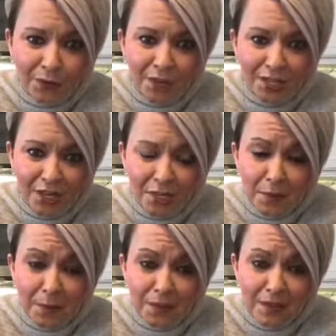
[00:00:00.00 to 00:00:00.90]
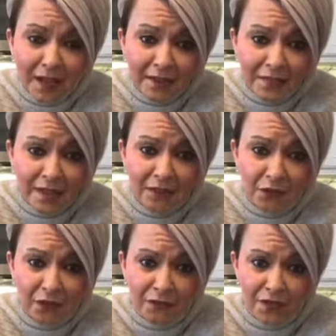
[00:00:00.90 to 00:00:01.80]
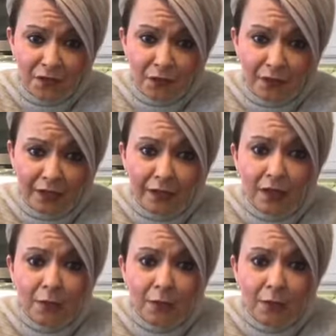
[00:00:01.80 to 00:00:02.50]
We change people's lives out of our facility.